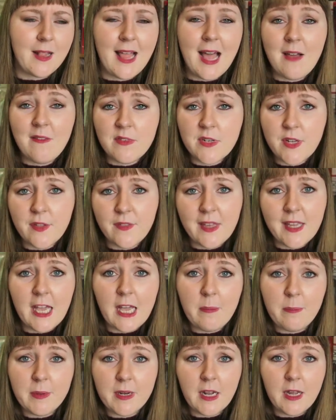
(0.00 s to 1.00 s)
I haven't done that
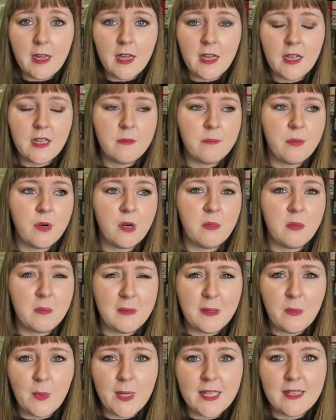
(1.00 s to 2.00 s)
yet, but I
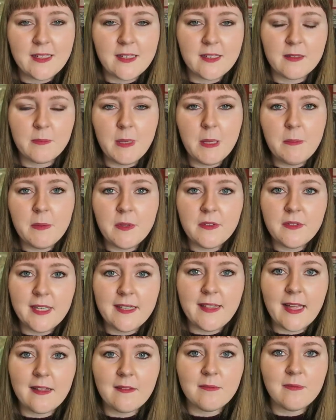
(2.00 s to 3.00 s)
probably will, because people
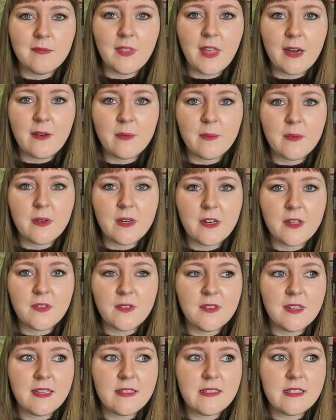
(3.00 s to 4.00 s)
see that there,
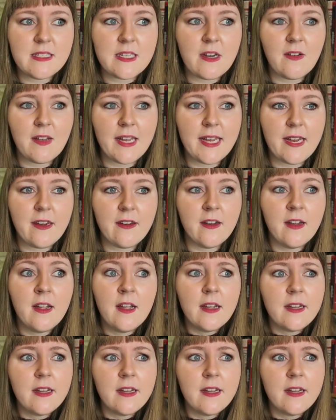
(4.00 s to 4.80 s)
not necessarily here,